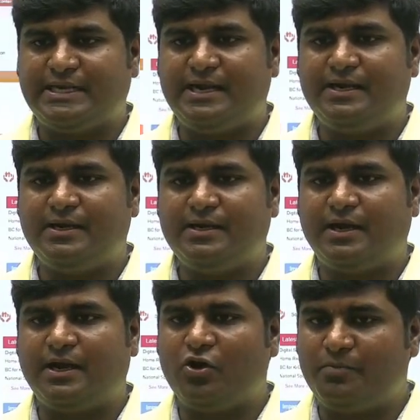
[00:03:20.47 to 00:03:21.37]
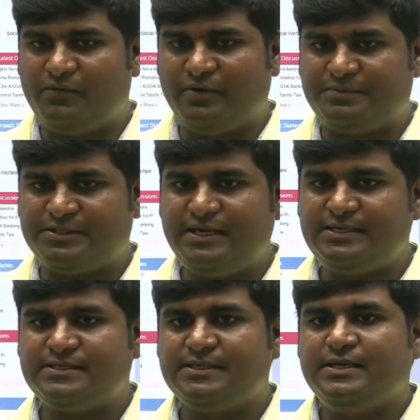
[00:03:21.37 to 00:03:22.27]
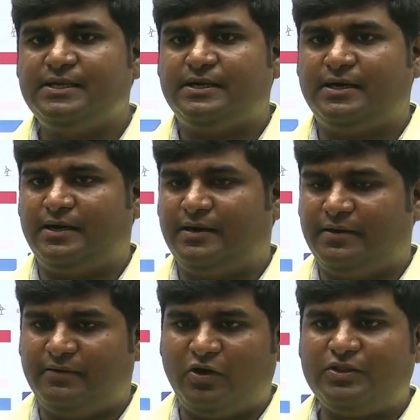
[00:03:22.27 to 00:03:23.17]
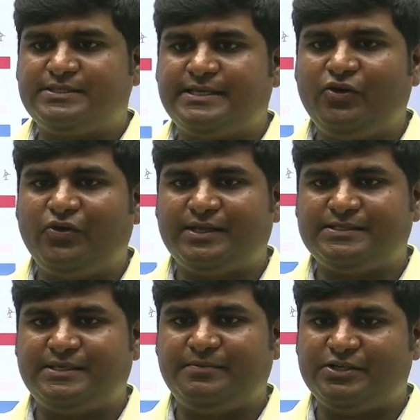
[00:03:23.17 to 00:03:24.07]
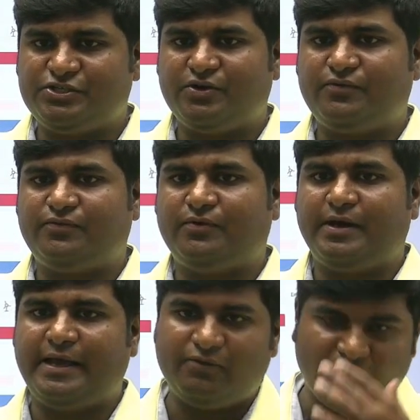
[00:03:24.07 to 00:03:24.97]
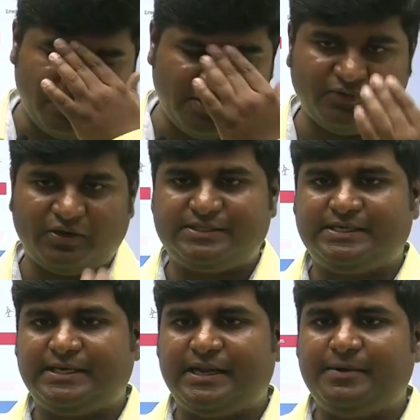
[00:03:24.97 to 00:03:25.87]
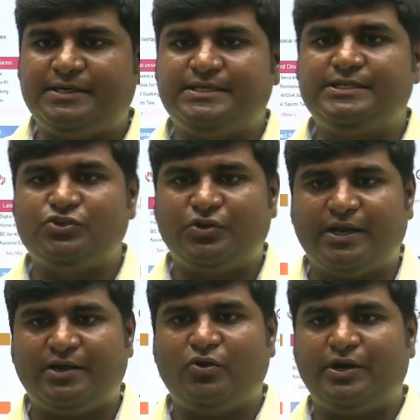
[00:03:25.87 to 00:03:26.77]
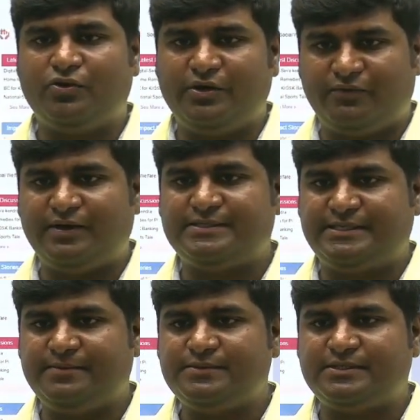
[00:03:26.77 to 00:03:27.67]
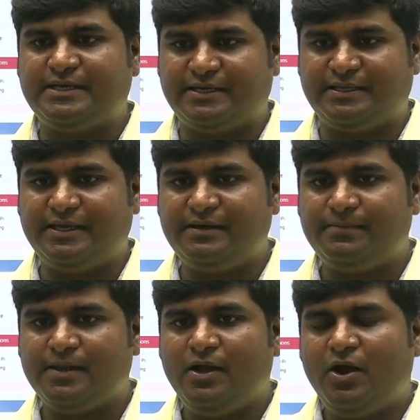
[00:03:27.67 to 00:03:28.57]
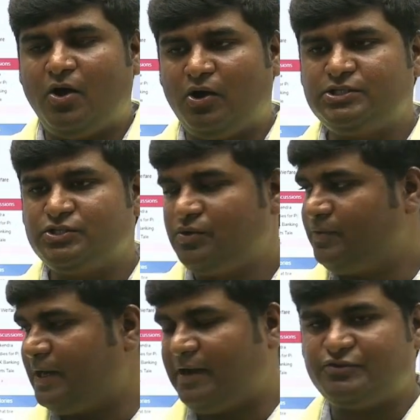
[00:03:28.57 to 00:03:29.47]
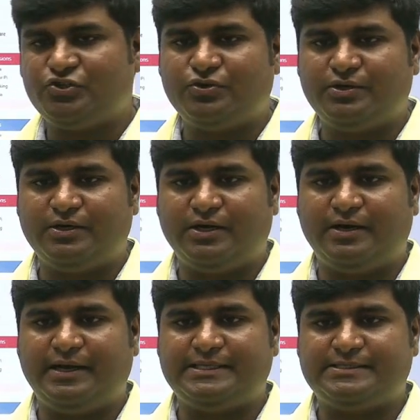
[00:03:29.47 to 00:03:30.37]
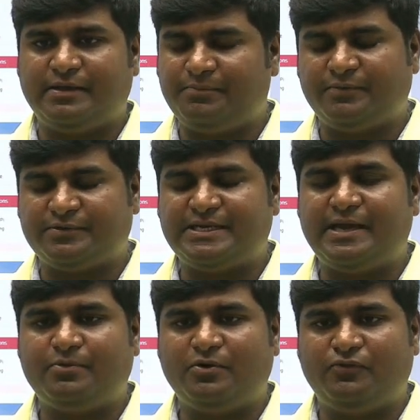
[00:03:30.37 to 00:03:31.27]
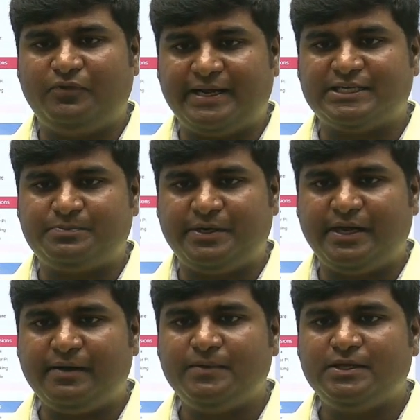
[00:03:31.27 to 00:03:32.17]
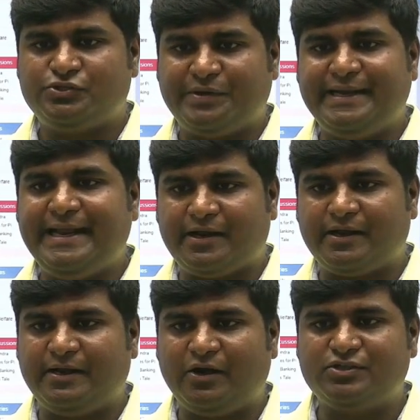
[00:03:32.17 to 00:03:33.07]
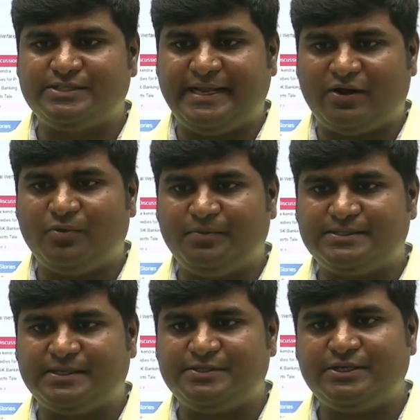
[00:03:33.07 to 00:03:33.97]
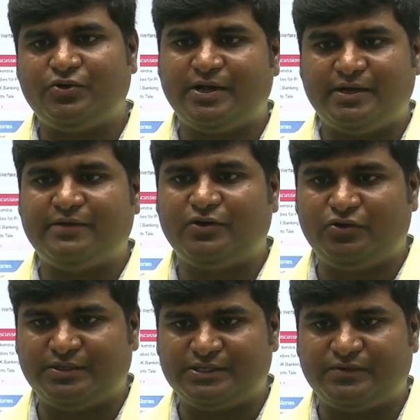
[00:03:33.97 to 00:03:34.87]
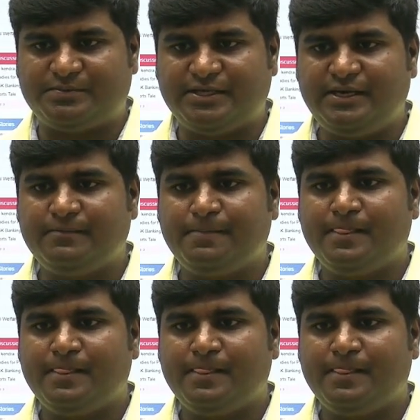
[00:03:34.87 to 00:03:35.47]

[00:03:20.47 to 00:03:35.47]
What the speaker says: standard government websites. On the screen, you can see Ministry of Environment, Forest and Climate Change. You can look into different schemes that are there. Also, I've shown a snap of Wikipedia. So any doubts in economy subject, you can refer to this website,